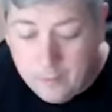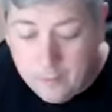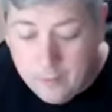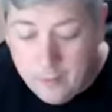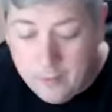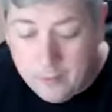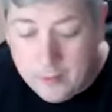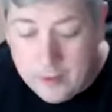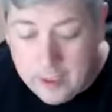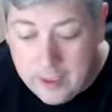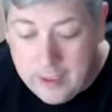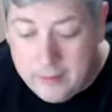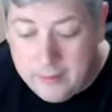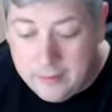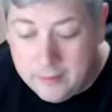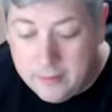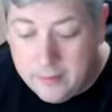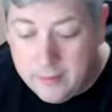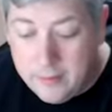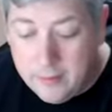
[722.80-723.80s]
Okay?
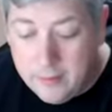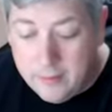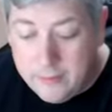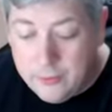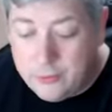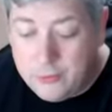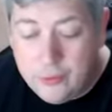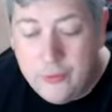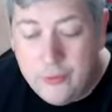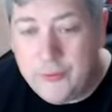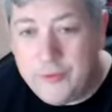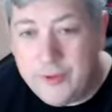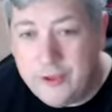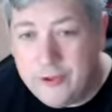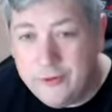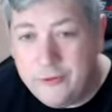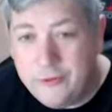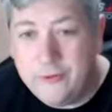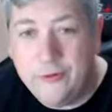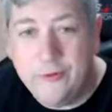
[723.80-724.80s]
The truth
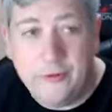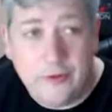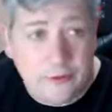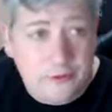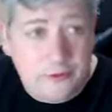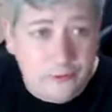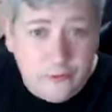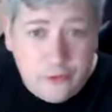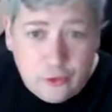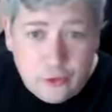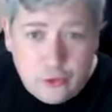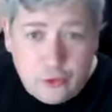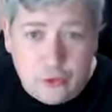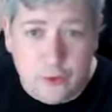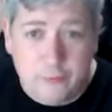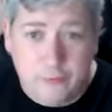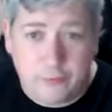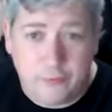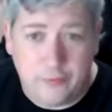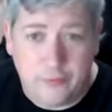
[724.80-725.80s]
is, this is the
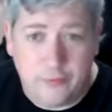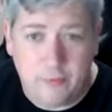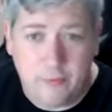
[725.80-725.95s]
truth.